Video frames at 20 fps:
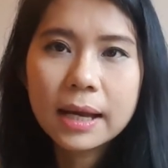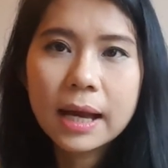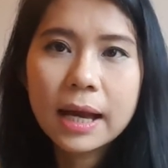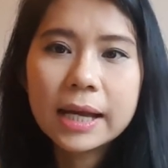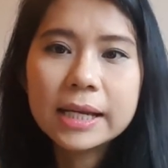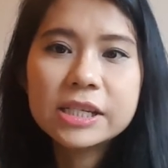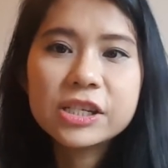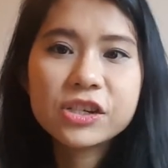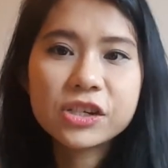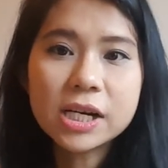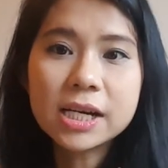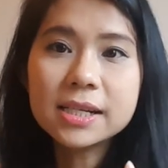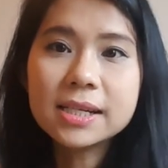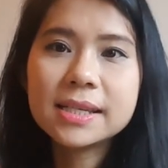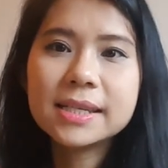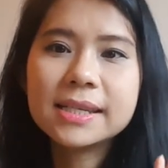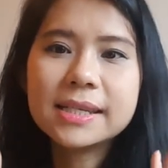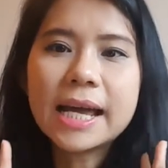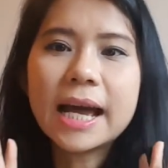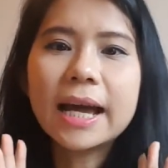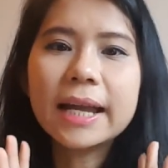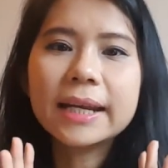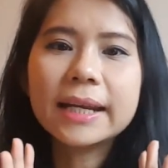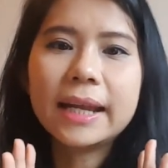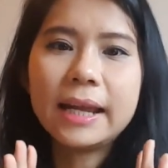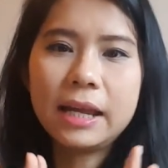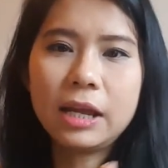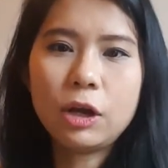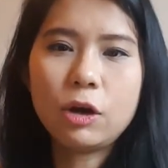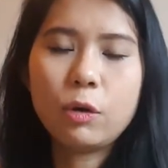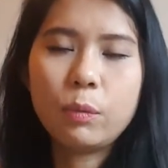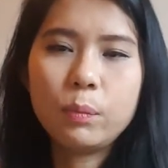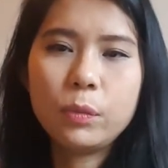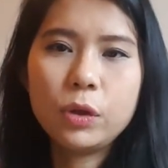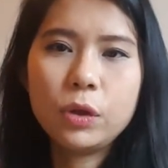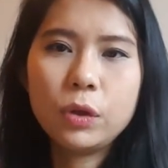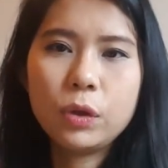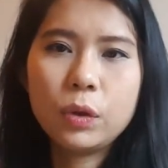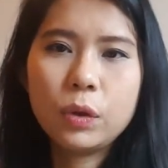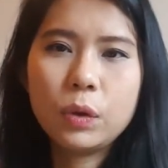I trust that
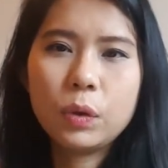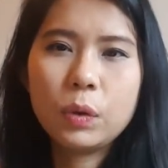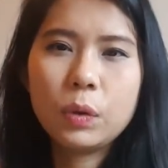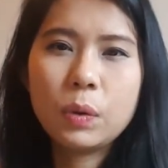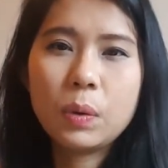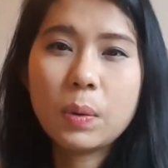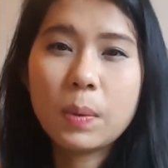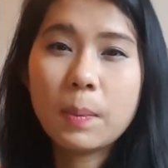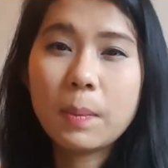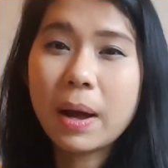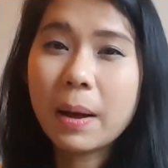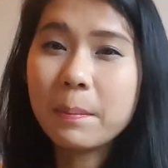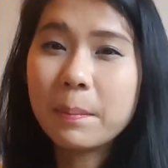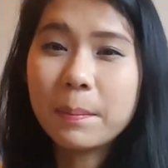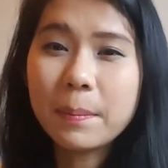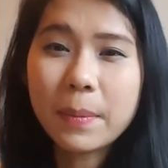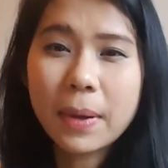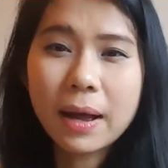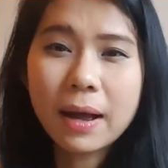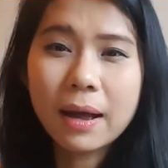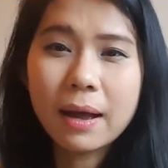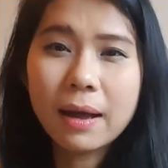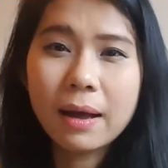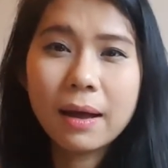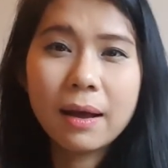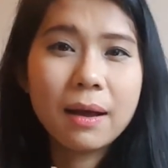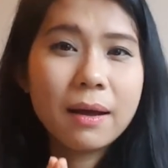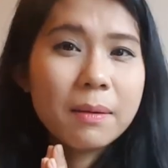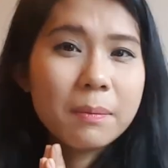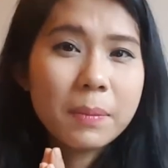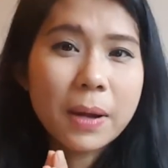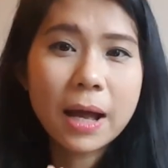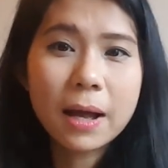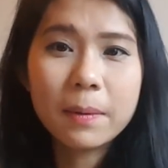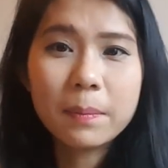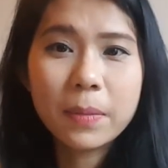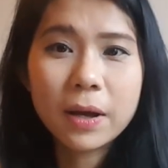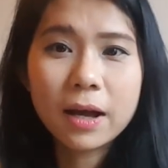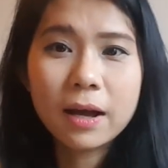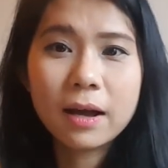helped you, mama,
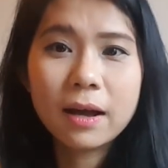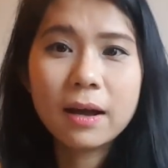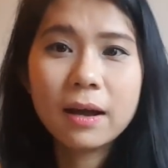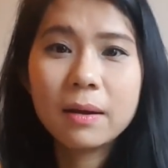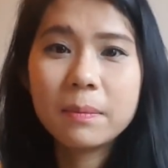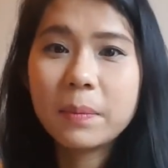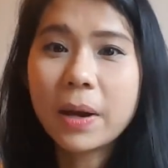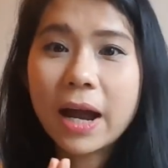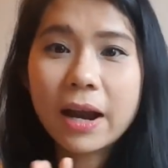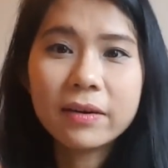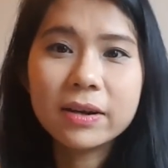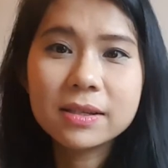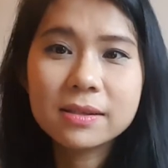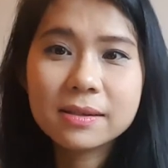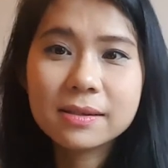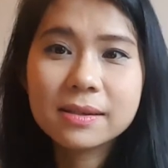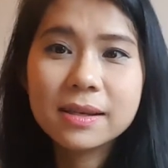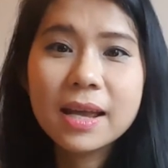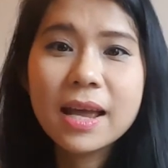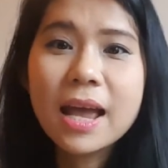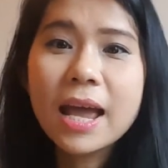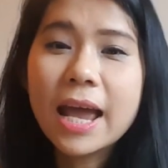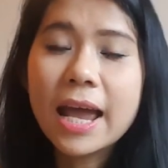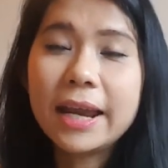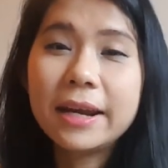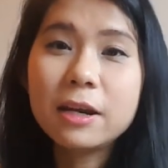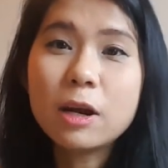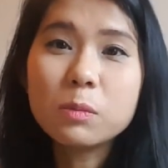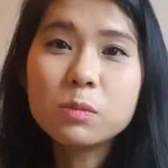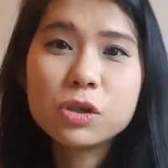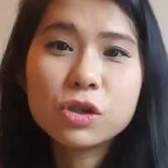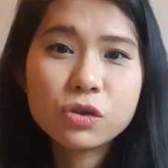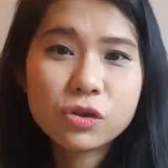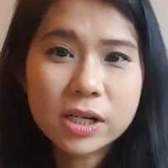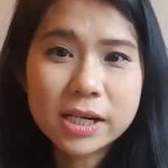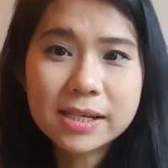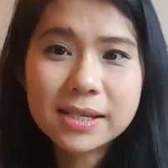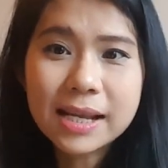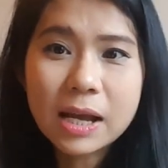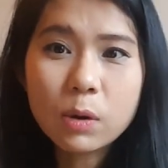papa, parents. And don't
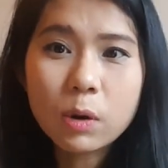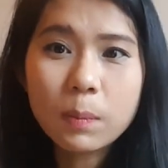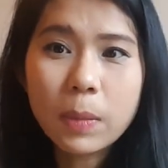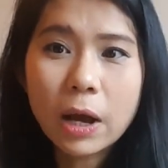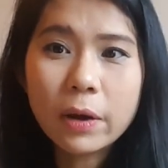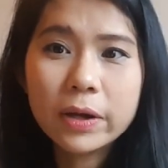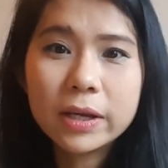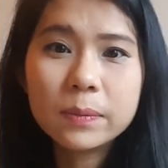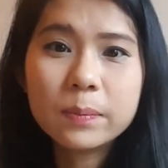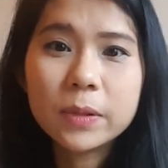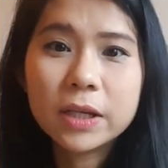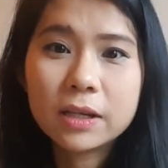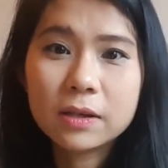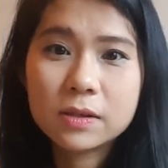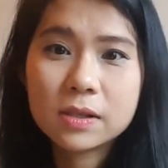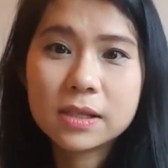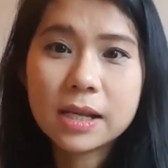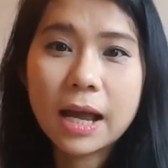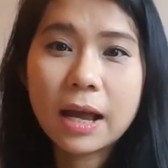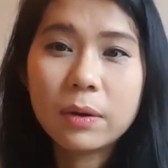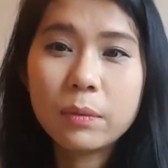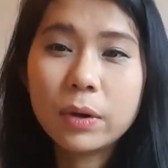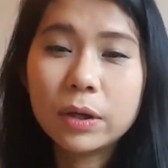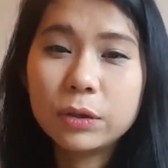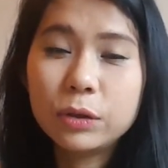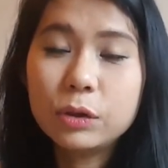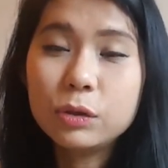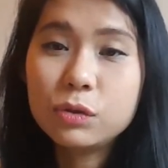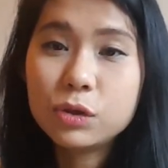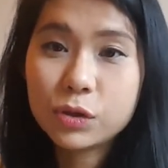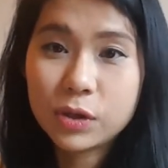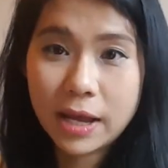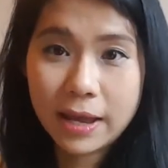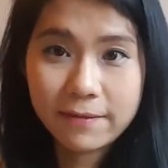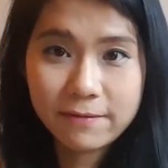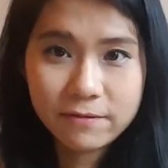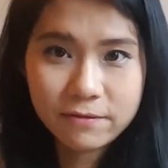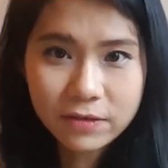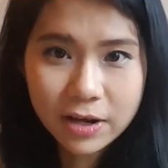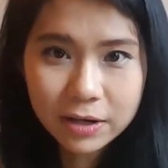stress out about it, because I want you to
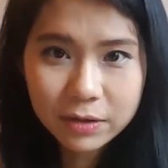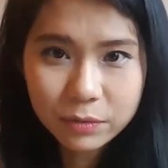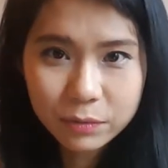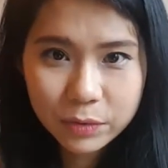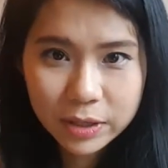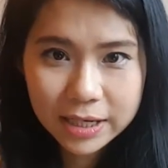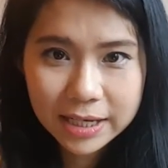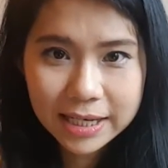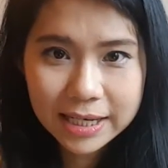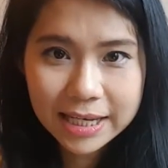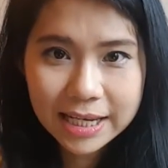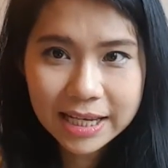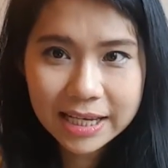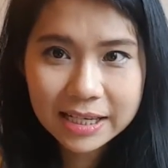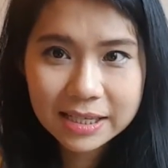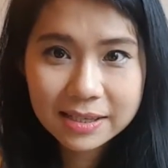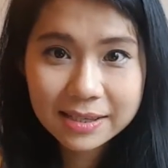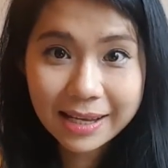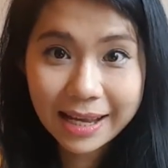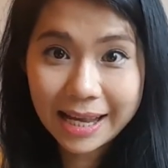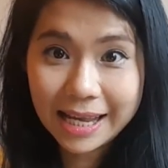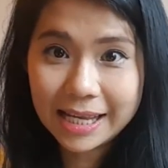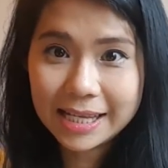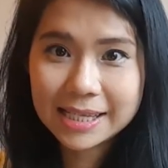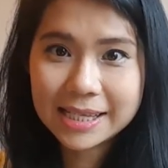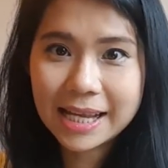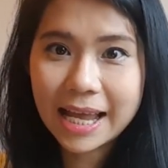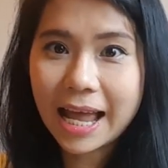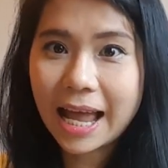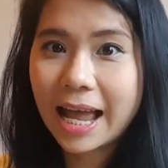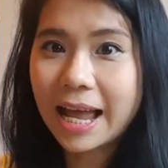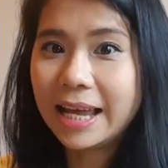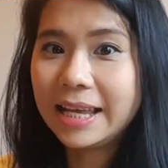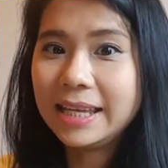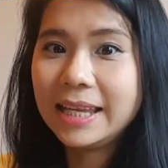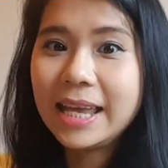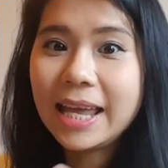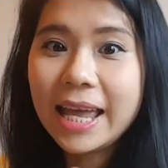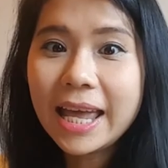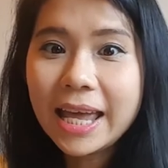have fun with this as
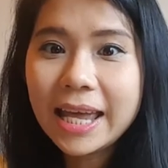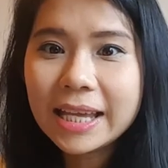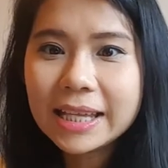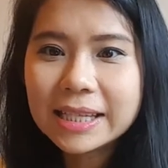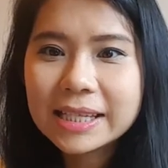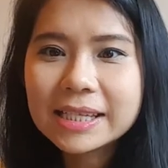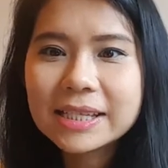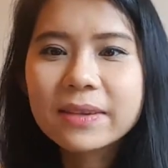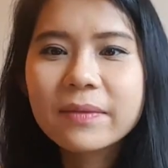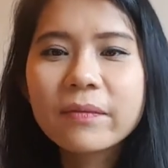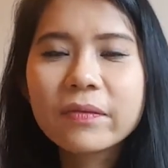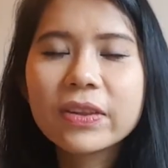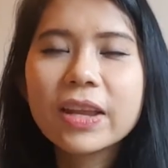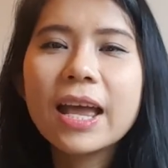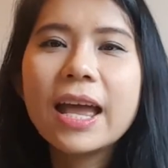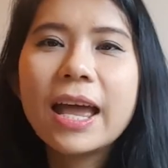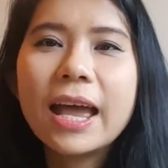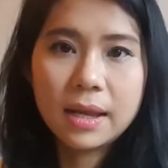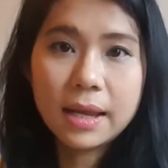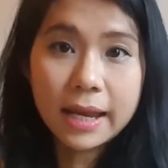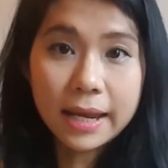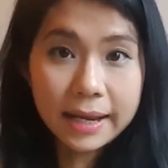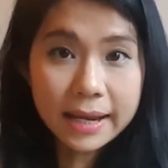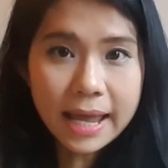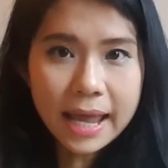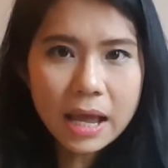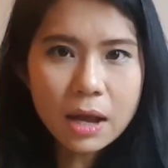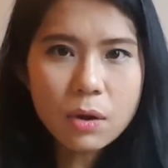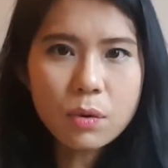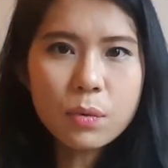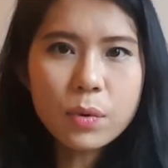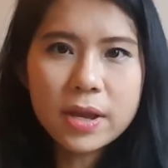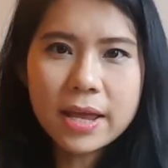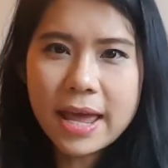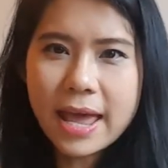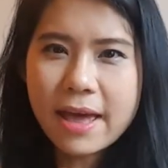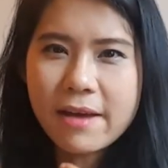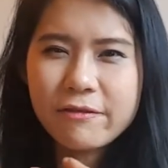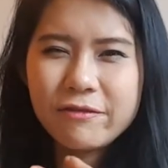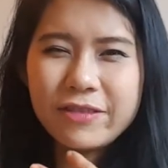I had. And now
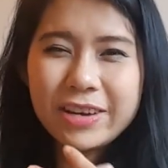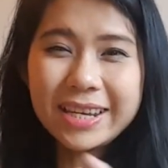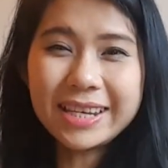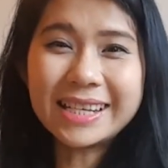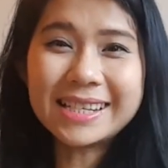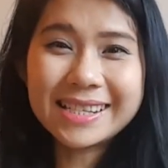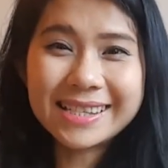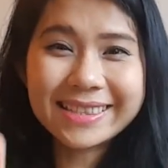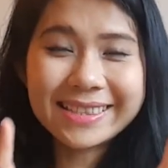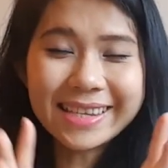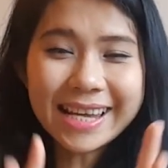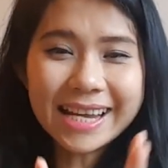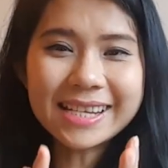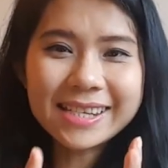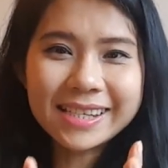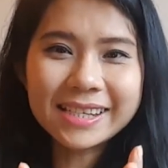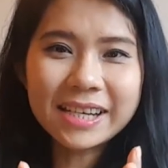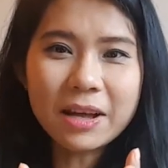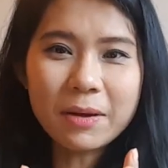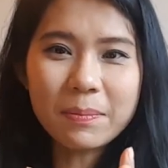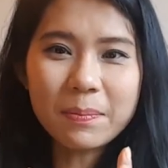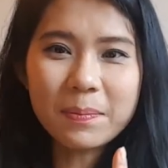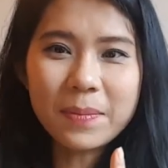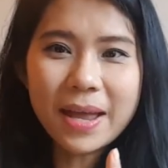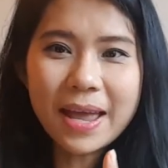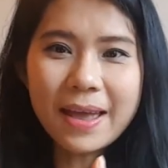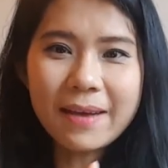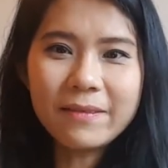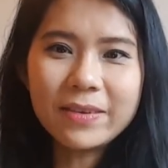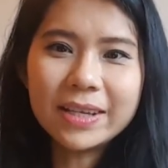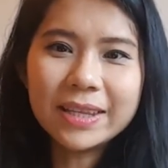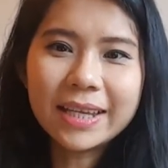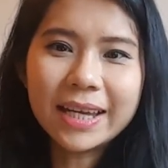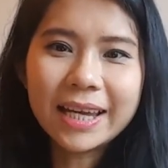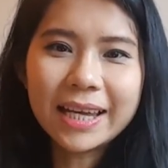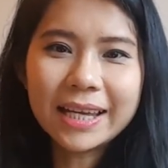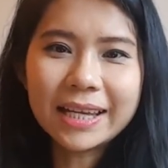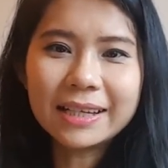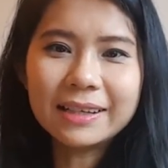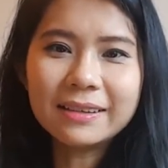we have finished setting up
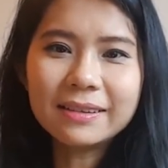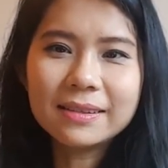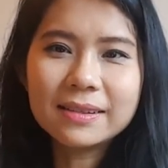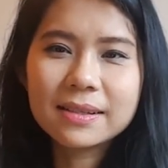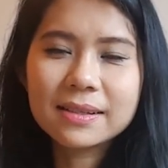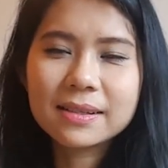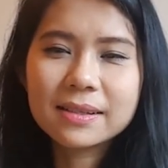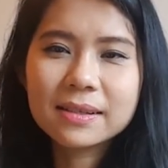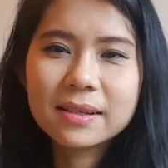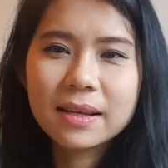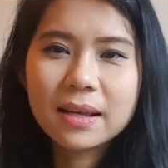everything.